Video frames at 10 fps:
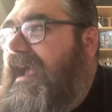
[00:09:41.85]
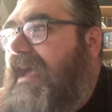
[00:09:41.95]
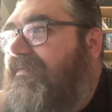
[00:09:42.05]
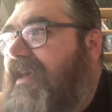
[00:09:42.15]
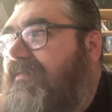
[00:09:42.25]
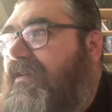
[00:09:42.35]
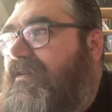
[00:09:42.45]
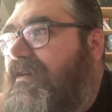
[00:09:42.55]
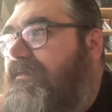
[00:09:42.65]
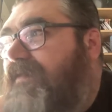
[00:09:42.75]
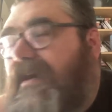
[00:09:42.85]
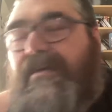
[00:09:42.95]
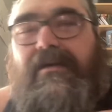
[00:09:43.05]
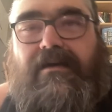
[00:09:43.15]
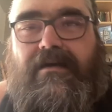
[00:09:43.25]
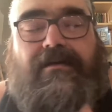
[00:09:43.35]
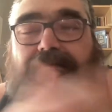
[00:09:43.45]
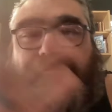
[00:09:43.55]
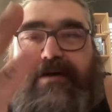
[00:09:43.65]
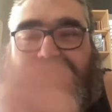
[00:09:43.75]
And then they'll go, fuck,
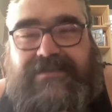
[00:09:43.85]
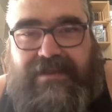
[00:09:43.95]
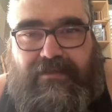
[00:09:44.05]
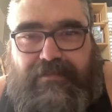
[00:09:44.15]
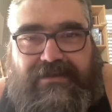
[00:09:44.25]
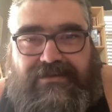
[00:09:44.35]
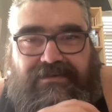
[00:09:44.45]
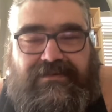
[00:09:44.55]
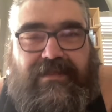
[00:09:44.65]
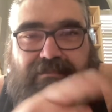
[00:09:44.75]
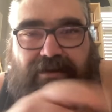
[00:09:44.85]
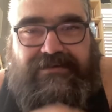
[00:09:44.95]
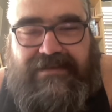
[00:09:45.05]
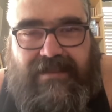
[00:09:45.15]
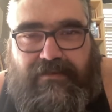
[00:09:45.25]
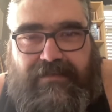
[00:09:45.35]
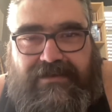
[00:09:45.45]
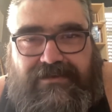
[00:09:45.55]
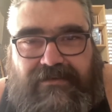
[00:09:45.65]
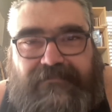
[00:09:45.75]
I'll post another picture. So they post another
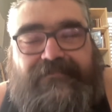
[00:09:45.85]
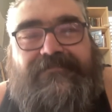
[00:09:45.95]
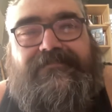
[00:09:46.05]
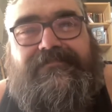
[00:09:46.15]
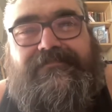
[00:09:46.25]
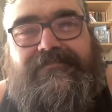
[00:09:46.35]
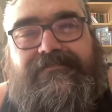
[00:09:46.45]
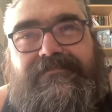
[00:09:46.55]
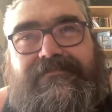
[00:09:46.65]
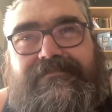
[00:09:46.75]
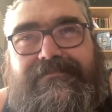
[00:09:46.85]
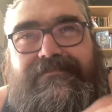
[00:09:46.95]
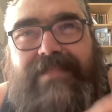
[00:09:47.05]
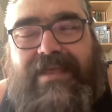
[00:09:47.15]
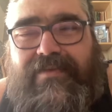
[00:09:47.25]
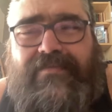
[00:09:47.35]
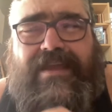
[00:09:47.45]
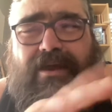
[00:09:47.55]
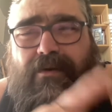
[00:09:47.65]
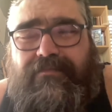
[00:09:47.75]
picture. Then they
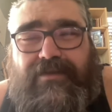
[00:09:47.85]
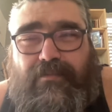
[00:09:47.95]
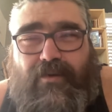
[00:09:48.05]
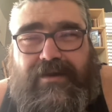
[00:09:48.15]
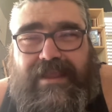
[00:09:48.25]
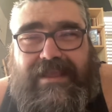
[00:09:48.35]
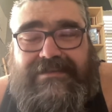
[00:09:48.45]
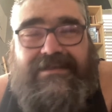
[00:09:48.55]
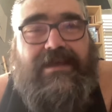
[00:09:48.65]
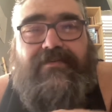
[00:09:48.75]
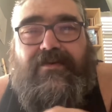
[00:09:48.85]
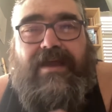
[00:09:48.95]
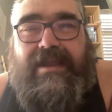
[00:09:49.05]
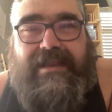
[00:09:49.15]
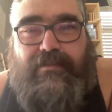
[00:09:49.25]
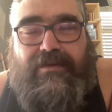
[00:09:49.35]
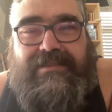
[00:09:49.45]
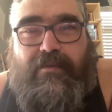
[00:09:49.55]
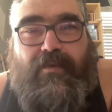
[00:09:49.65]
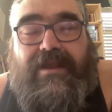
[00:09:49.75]
go a few more days. They're not getting what
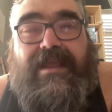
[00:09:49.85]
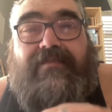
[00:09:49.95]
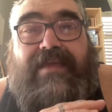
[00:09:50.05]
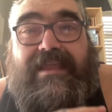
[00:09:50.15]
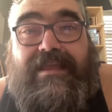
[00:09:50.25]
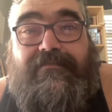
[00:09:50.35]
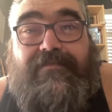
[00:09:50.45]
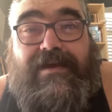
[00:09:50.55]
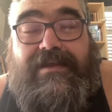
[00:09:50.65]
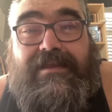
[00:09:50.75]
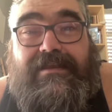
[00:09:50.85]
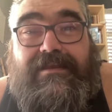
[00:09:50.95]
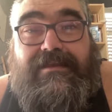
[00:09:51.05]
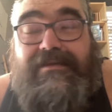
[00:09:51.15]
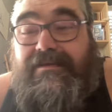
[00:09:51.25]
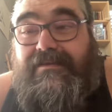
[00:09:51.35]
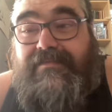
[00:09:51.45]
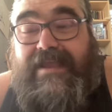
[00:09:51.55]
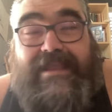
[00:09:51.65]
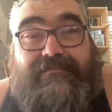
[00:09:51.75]
they want, and they get fucking
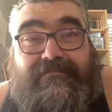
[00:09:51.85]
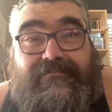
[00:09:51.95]
like